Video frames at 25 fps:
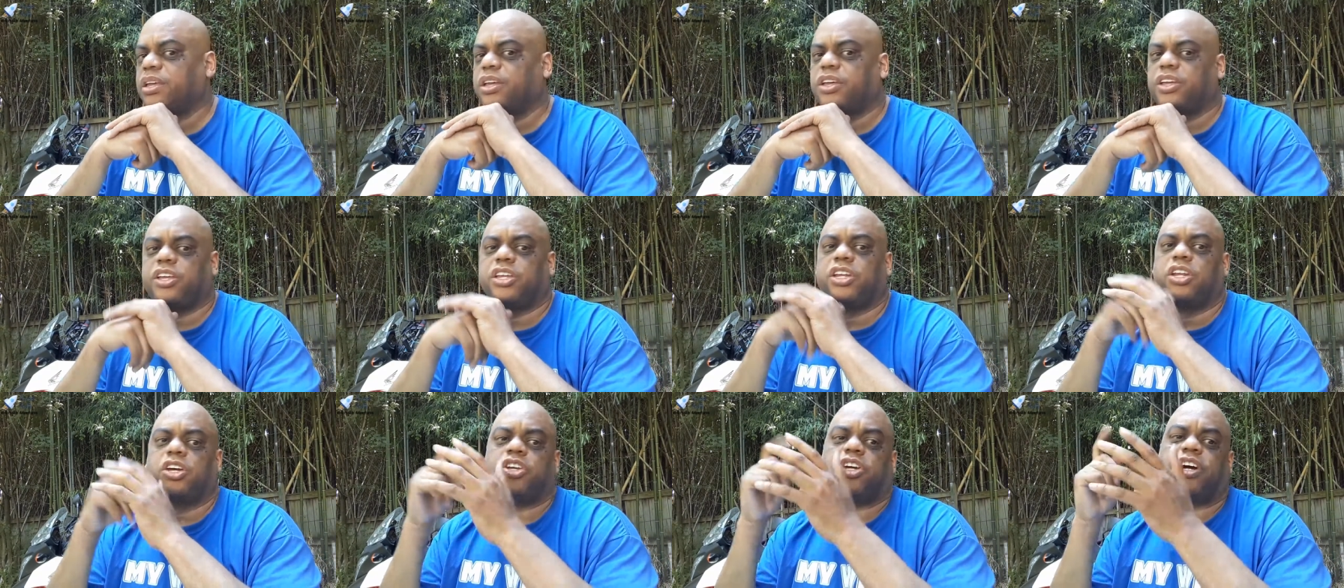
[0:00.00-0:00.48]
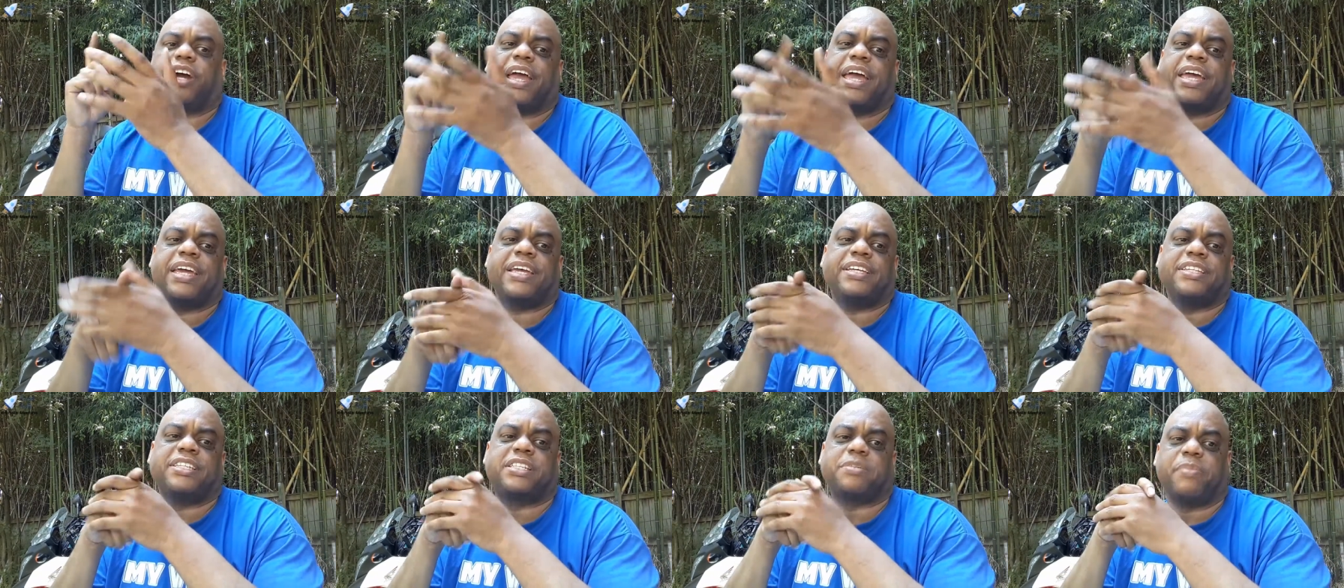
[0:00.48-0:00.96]
you know, your
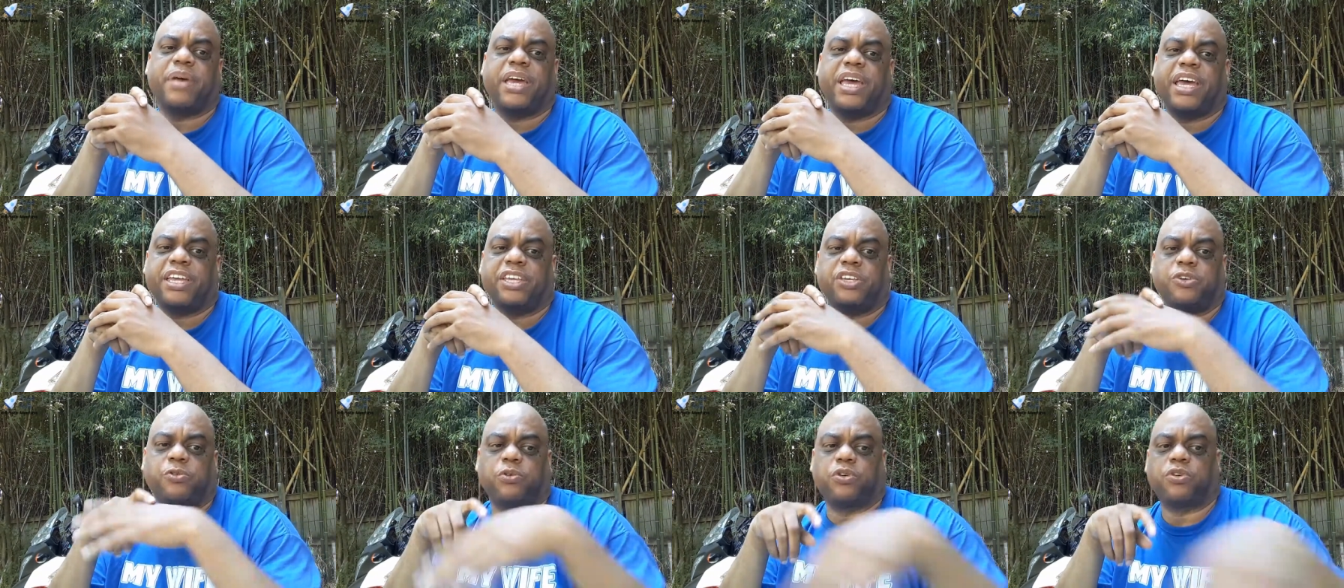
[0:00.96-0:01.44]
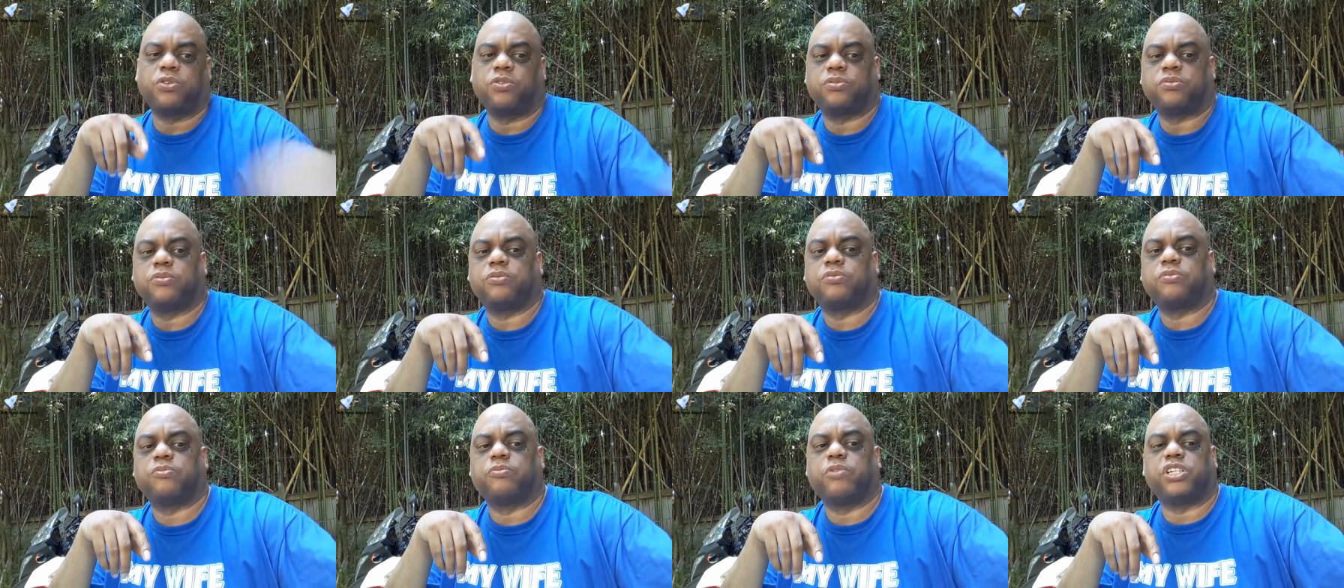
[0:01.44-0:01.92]
Haynes manual,
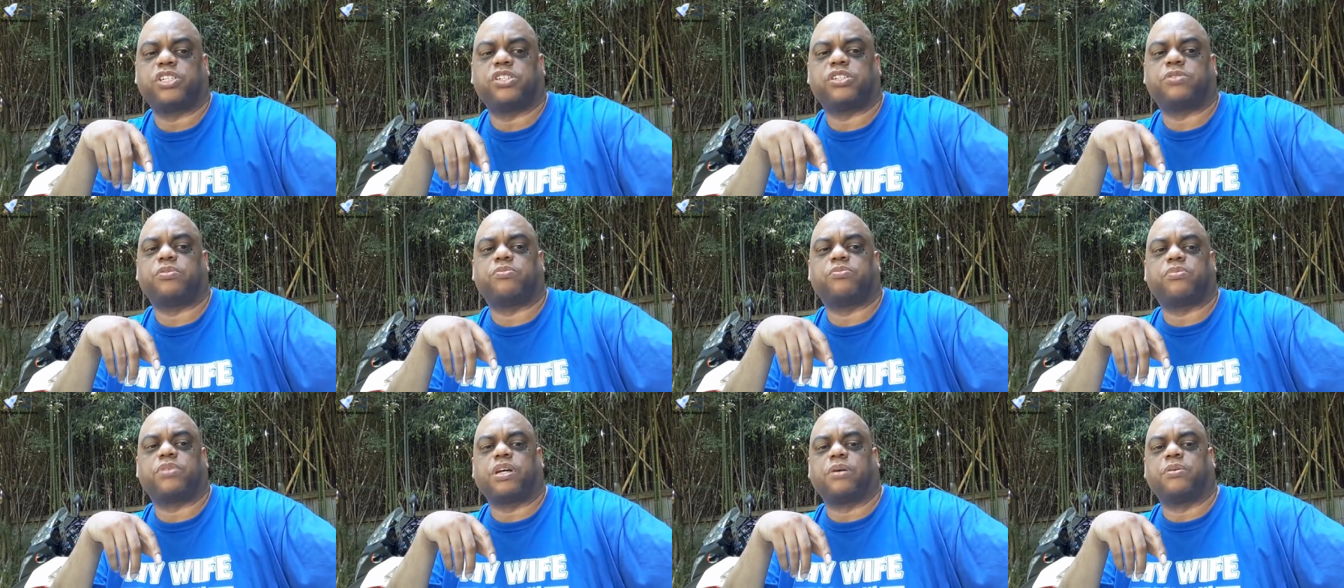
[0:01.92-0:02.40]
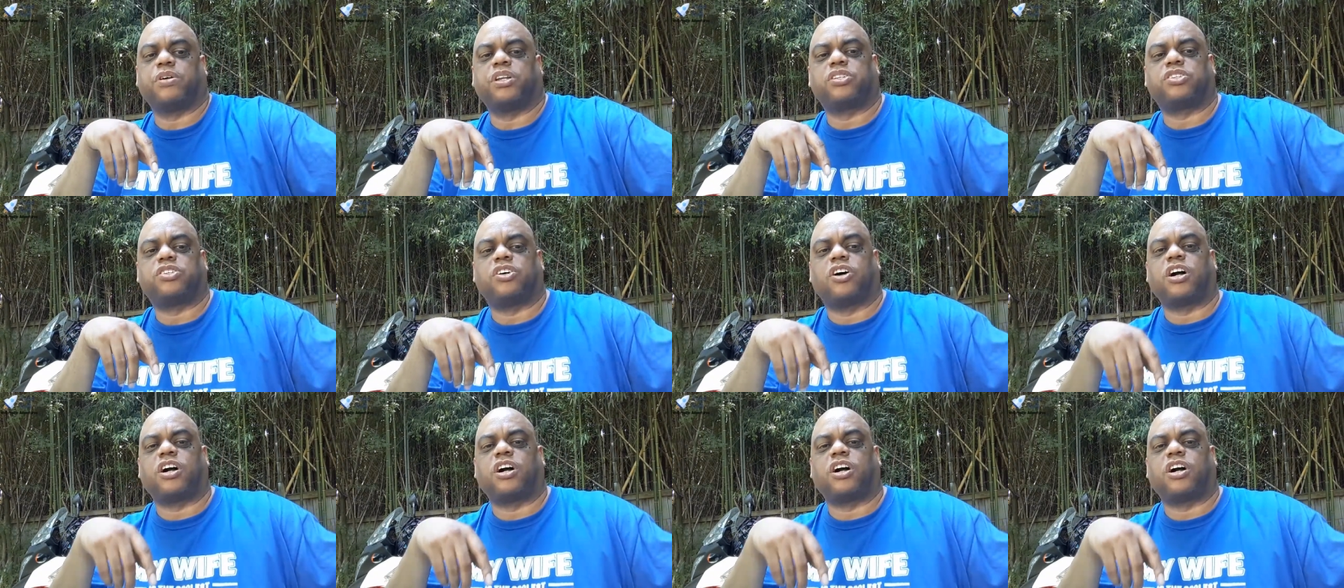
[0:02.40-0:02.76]
which I'm going to talk